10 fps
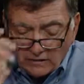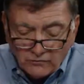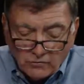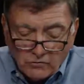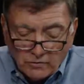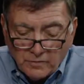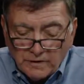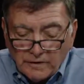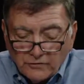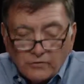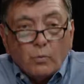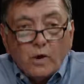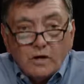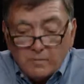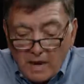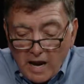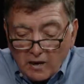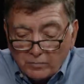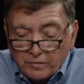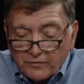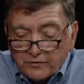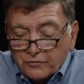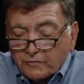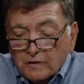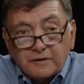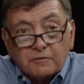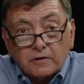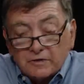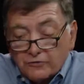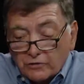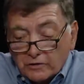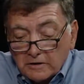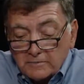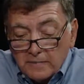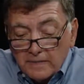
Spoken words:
Joe Goodman is the William Ayer Professor of Electrical Engineering,